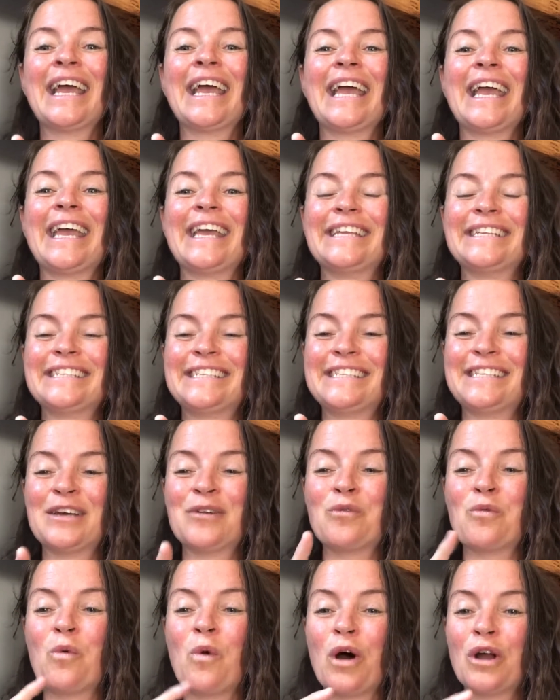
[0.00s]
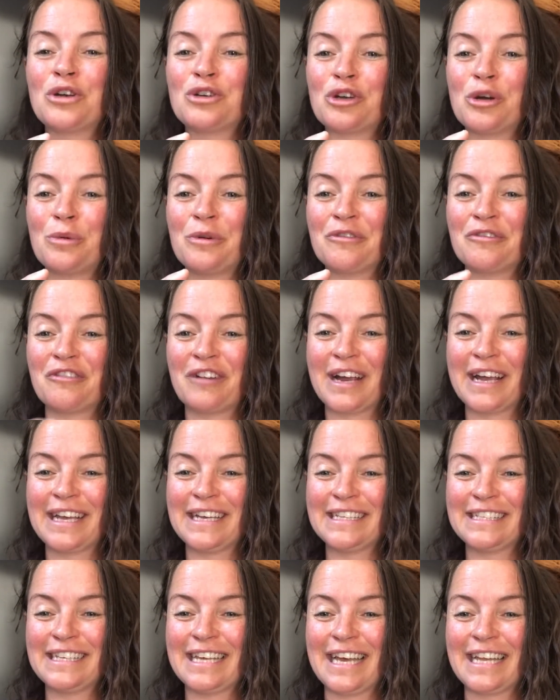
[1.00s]
It's 1 drop of
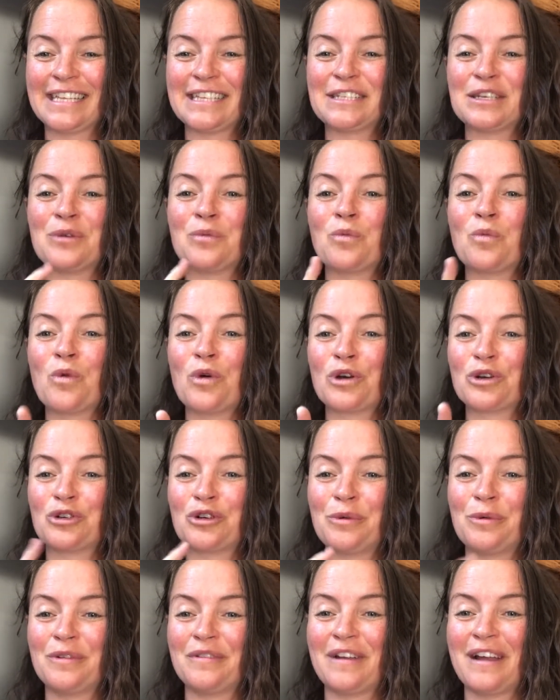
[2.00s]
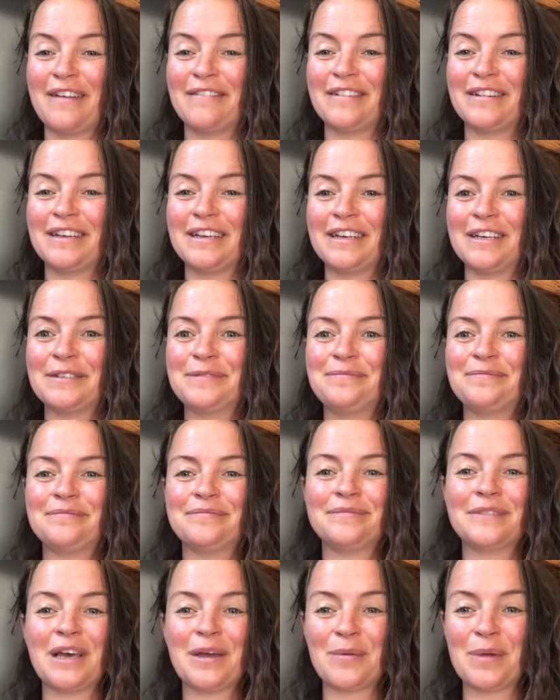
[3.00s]
frankincense and 1 drop of lavender.
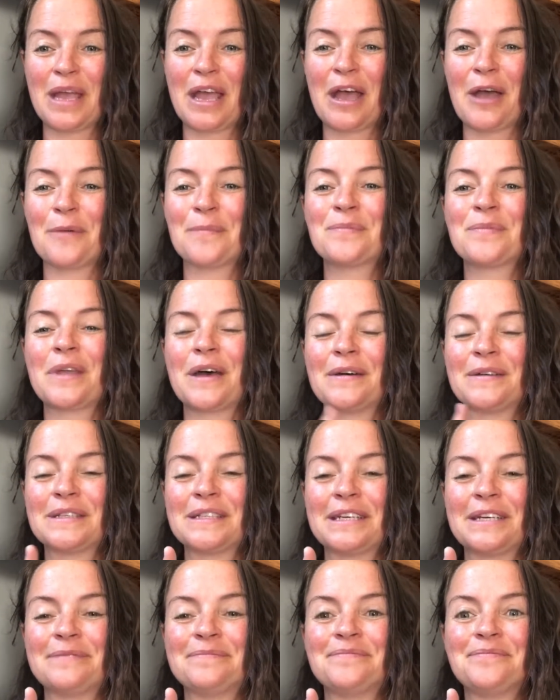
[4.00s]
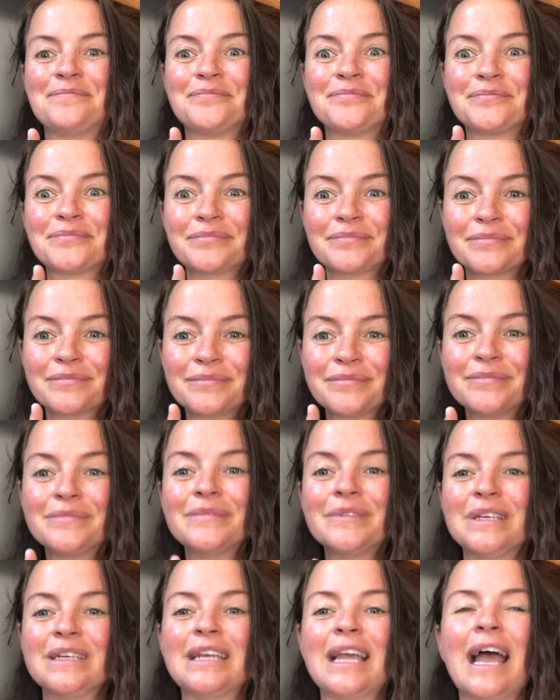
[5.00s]
There we go, that was it.
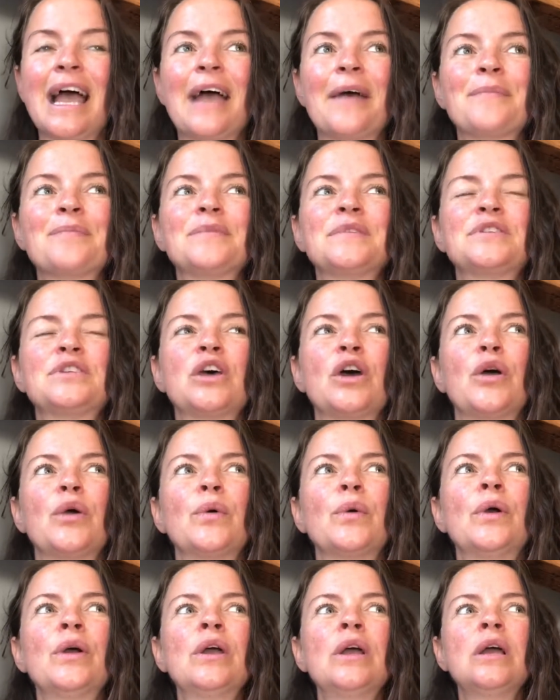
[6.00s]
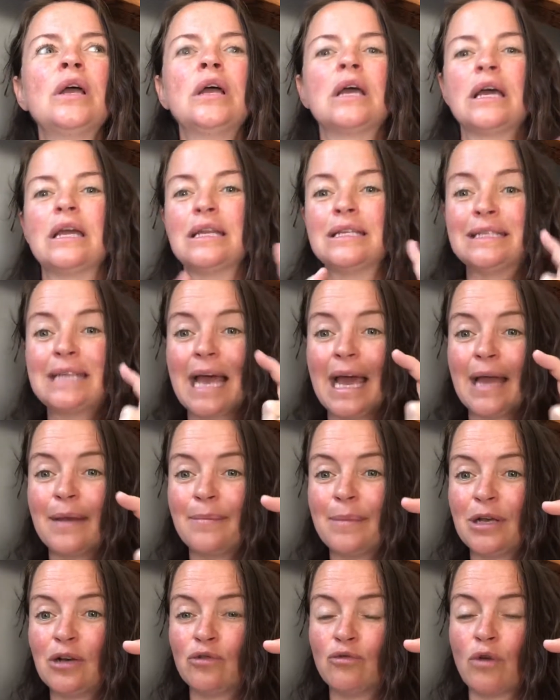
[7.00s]
Yeah, so in a 10
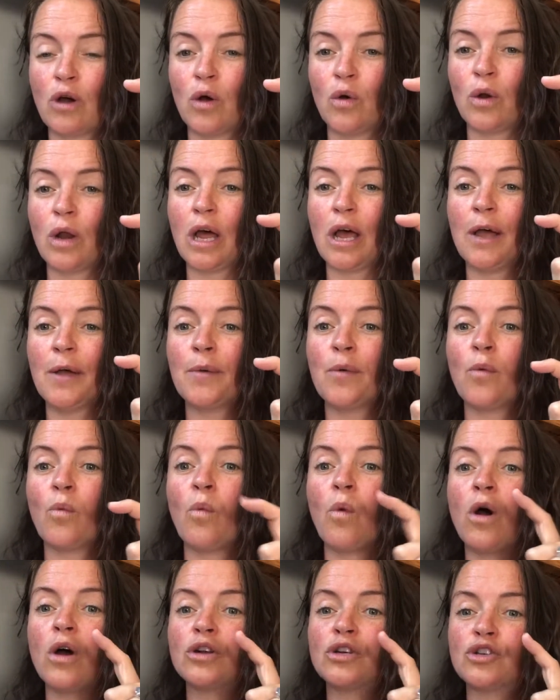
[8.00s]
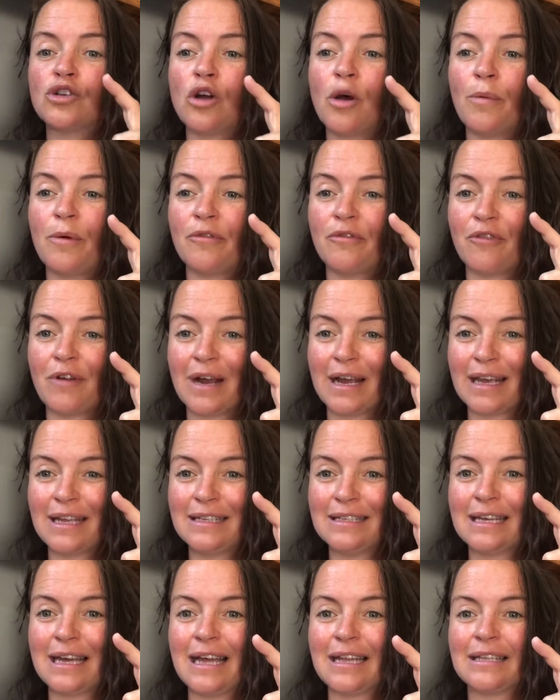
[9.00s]
ml roller, 1 drop of
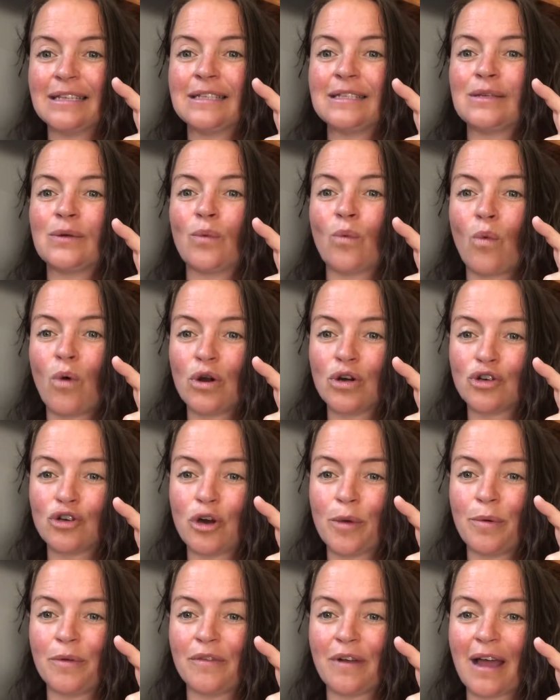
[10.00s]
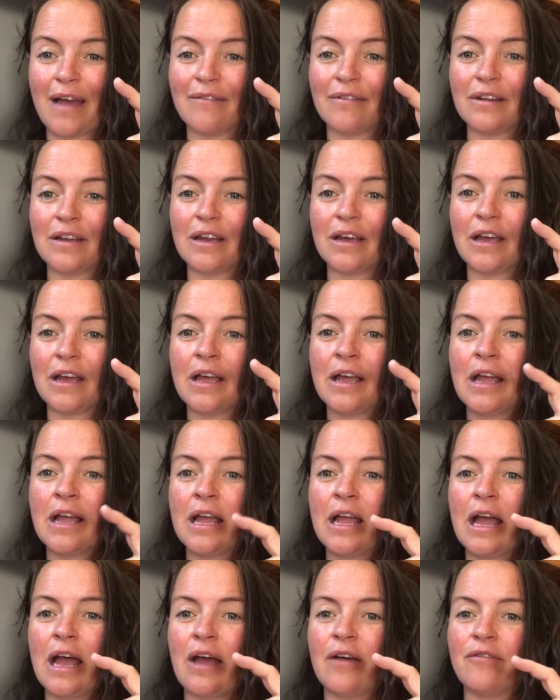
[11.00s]
frankincense, 1 drop of lavender,
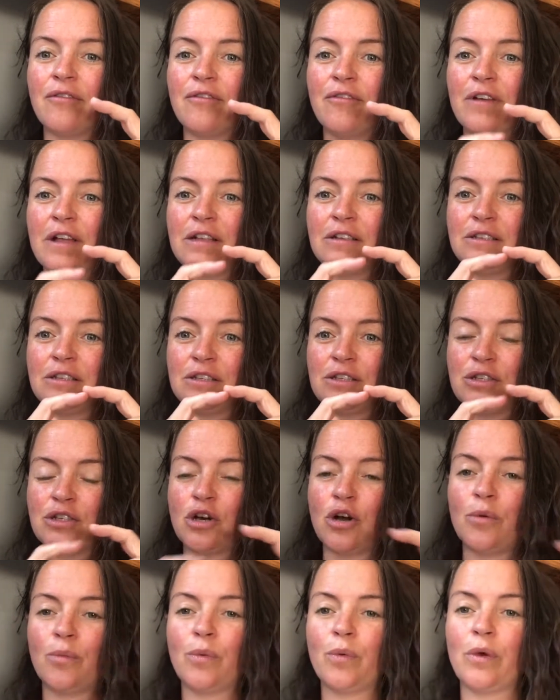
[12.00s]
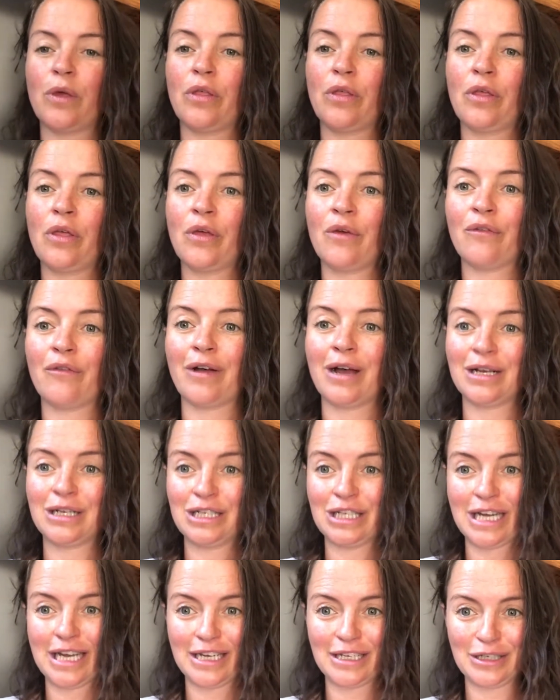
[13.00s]
and fill to the top with
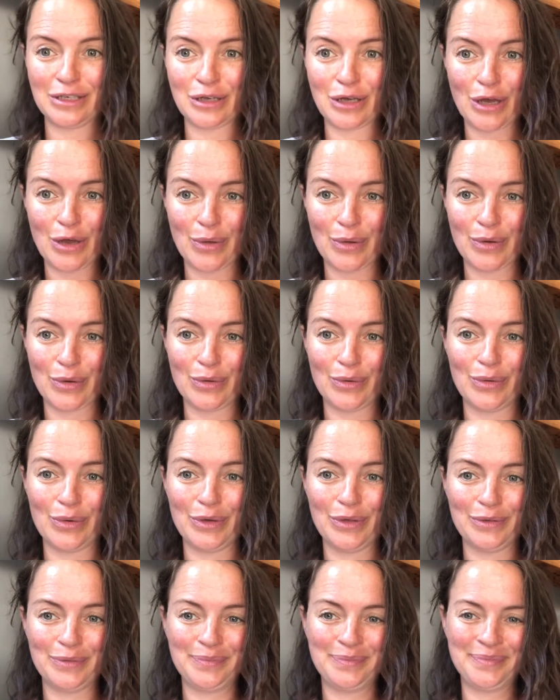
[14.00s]
fractionated coconut oil.